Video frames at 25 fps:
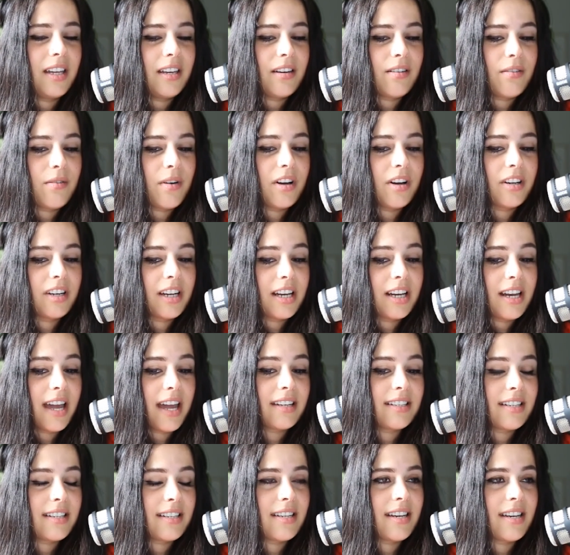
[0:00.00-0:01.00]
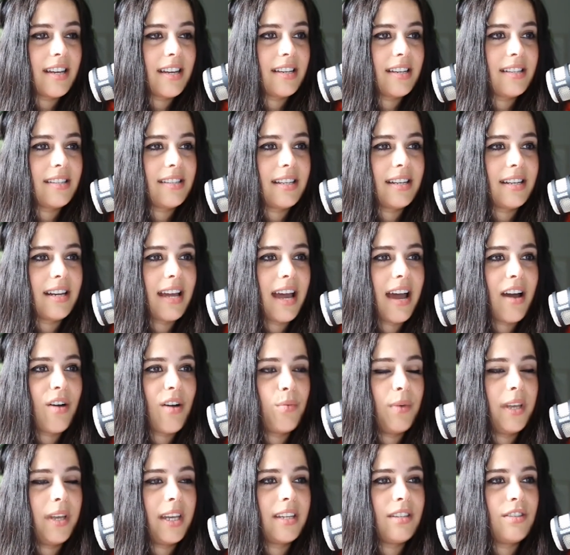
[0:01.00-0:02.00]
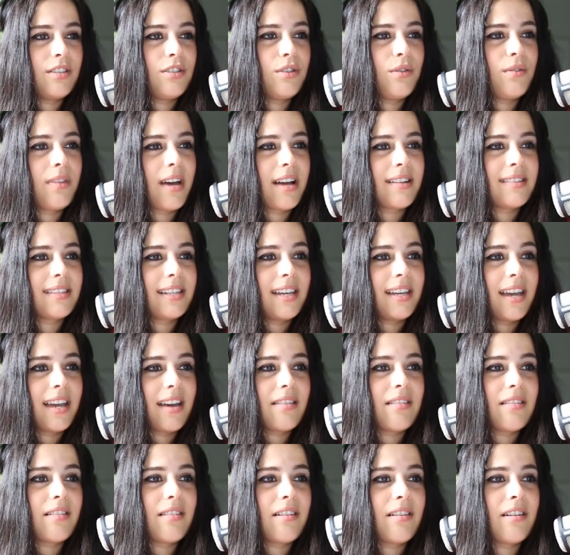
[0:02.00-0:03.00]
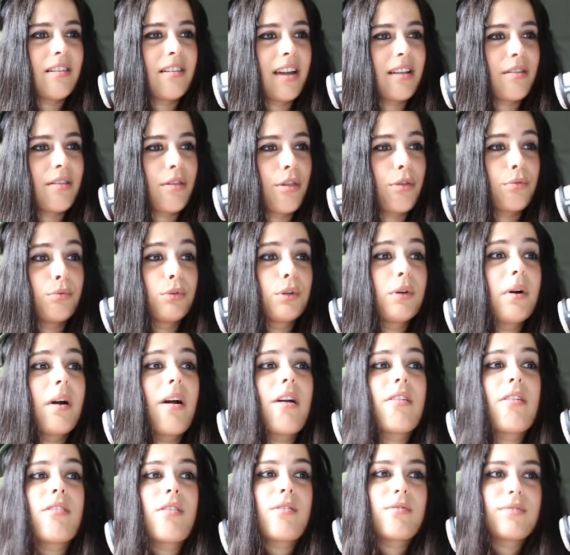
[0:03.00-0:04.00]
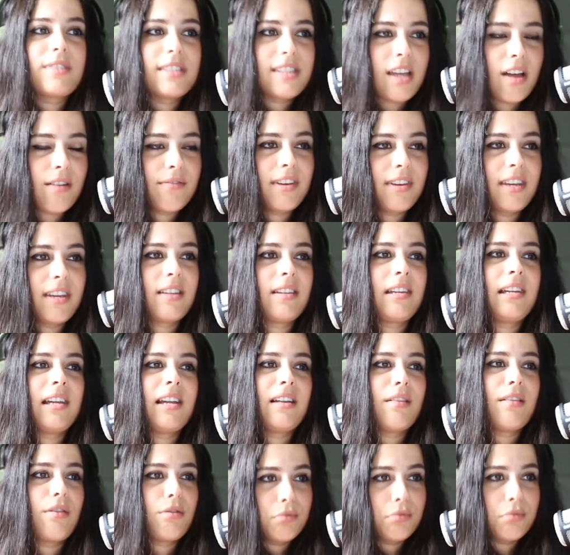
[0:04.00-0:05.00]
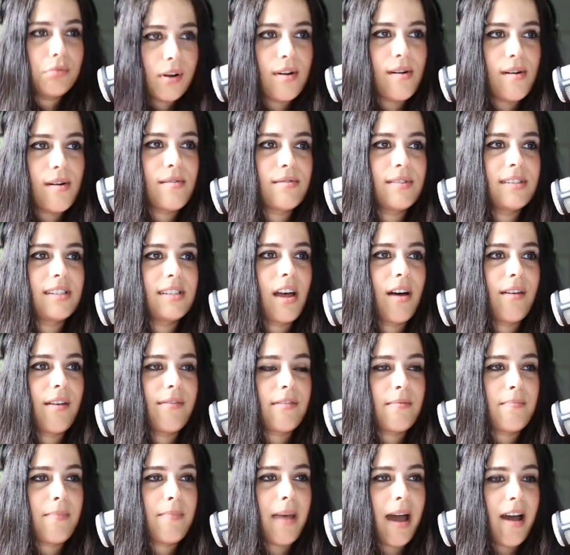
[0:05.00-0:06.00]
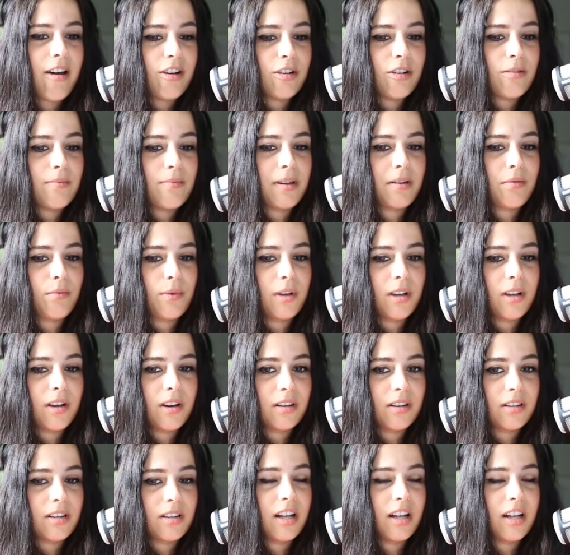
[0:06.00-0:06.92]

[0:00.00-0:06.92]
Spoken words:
our connectedness and how we can do that together, and through our own self-healing and through our own self-empowerment we are